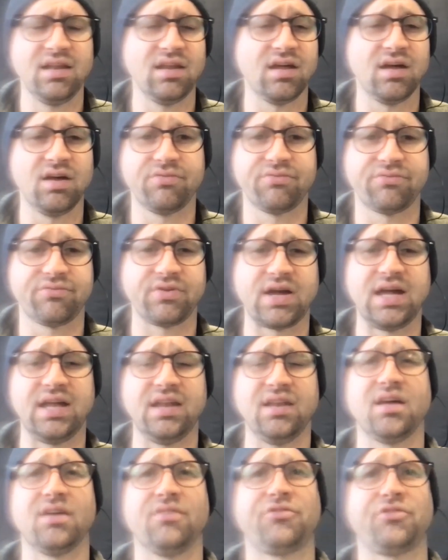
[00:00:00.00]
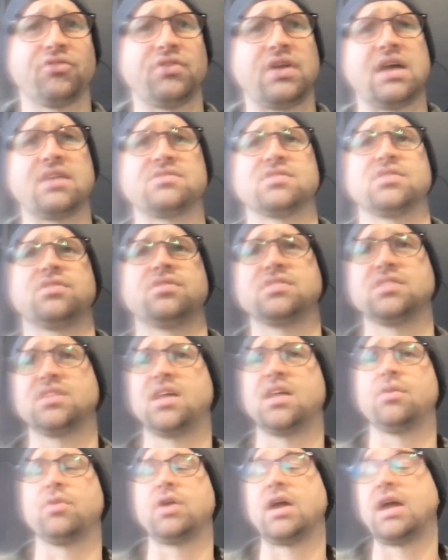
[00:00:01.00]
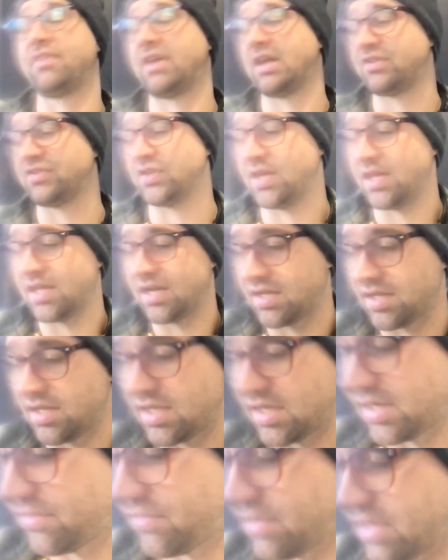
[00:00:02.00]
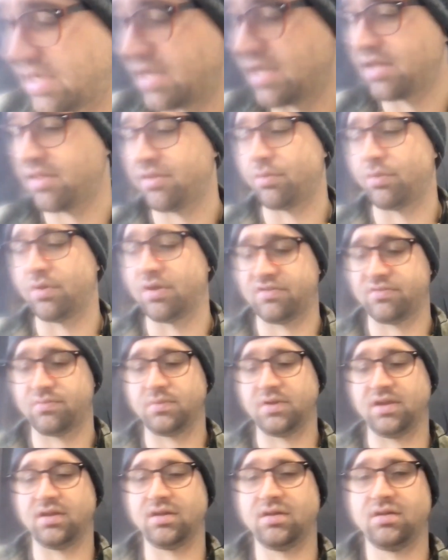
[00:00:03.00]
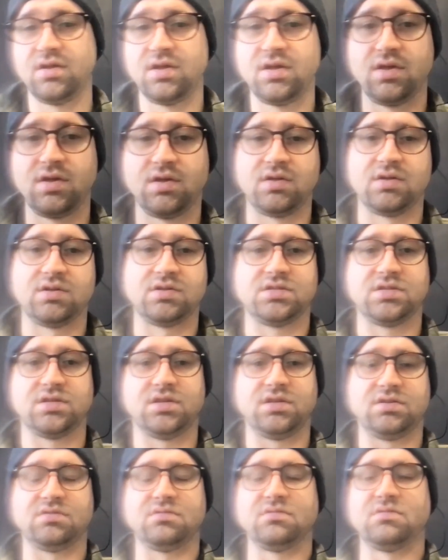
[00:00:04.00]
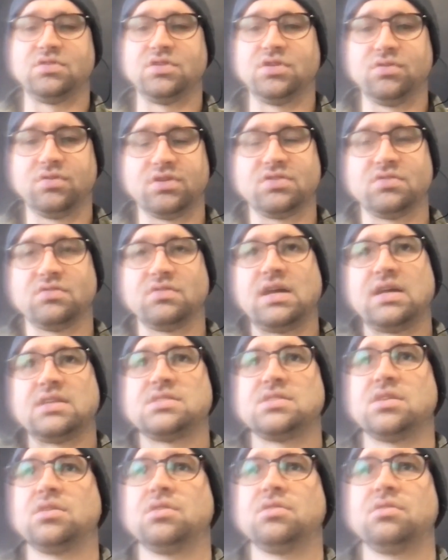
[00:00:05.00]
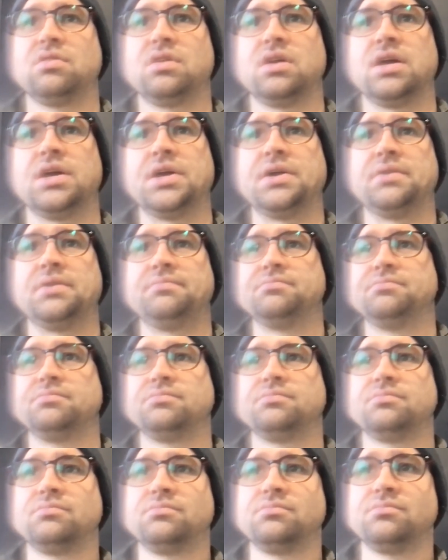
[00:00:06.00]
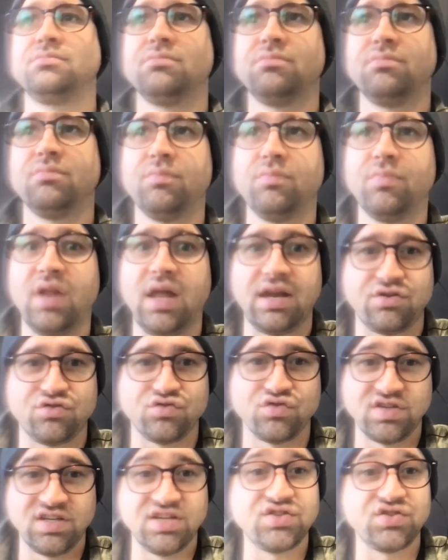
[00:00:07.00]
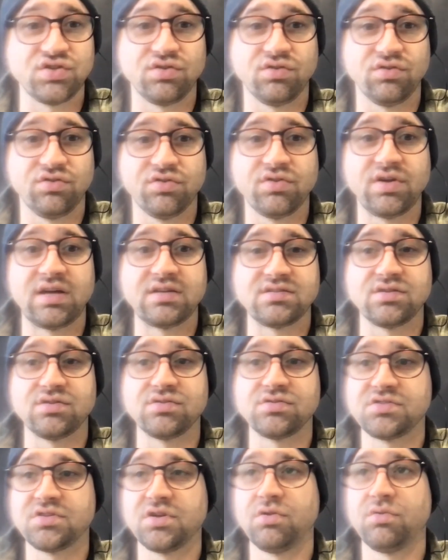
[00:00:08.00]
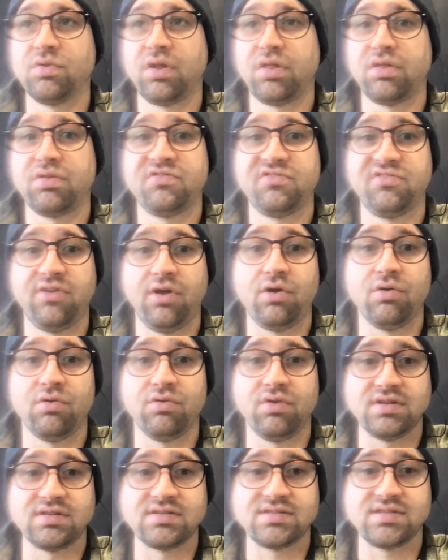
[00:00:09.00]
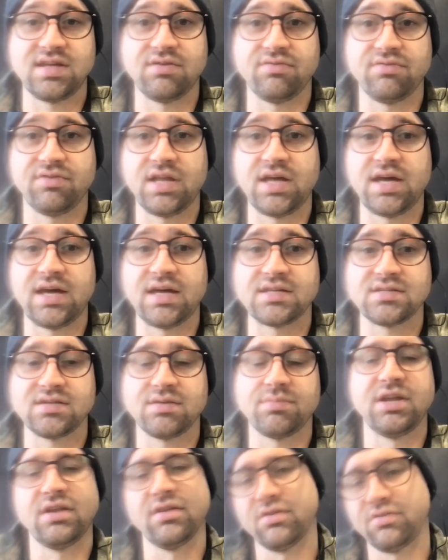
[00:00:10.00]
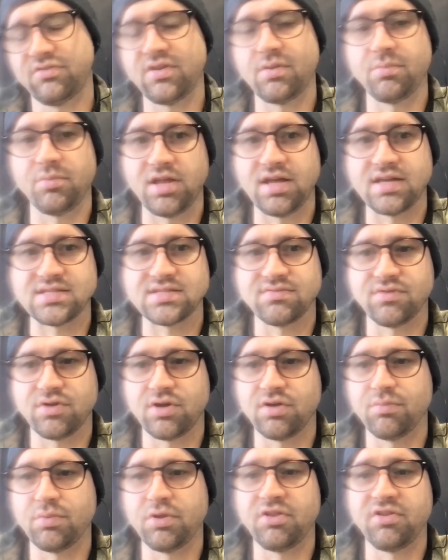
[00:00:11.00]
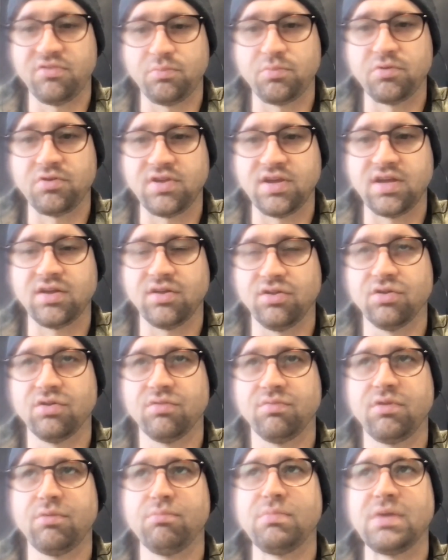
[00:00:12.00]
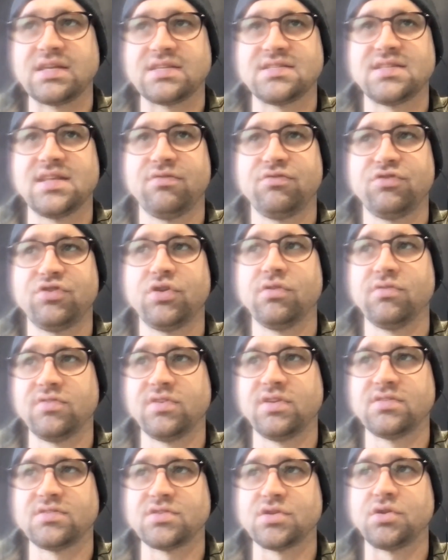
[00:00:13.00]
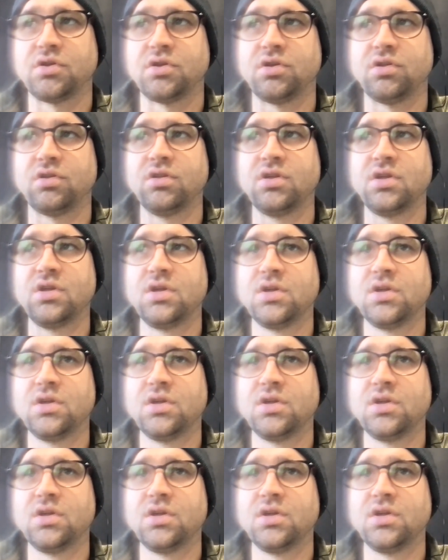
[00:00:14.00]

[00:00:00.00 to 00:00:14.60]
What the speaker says: love terrazzo. Yeah. It's a lot of work. I've actually got a client right now that wants me to do a terrazzo, like traditional terrazzo, so with stone instead of glass. I mean, there's some glass involved, but the mix they've chosen is all